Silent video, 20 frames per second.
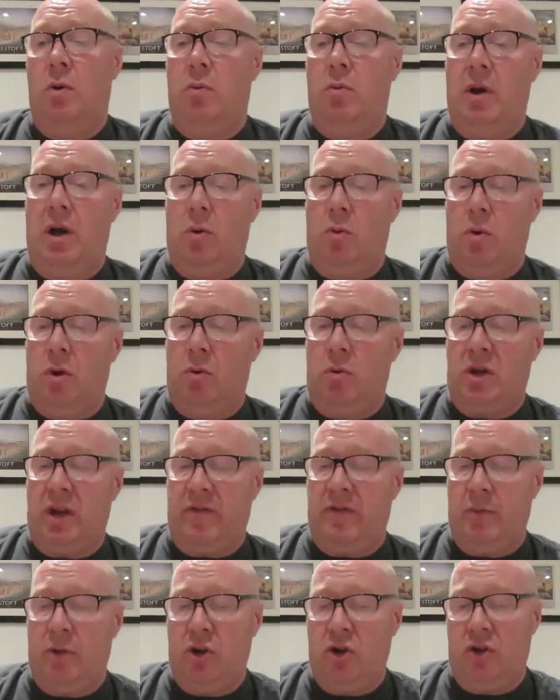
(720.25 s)
We'll
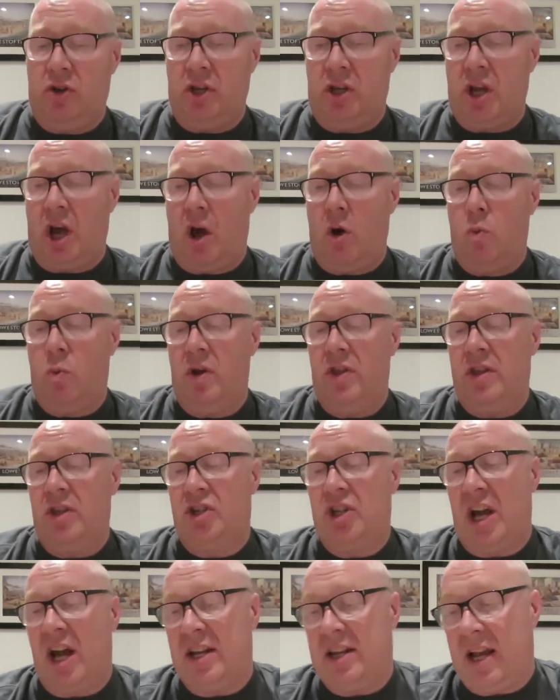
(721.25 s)
give them another go with the
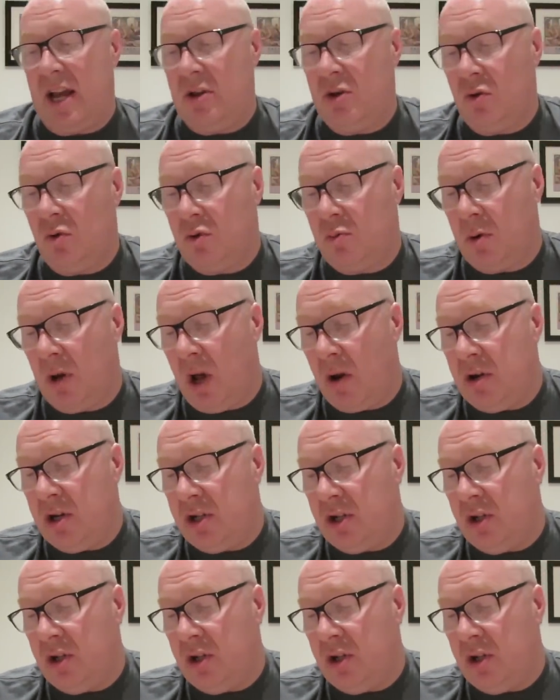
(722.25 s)
Jack Daniels. We'll only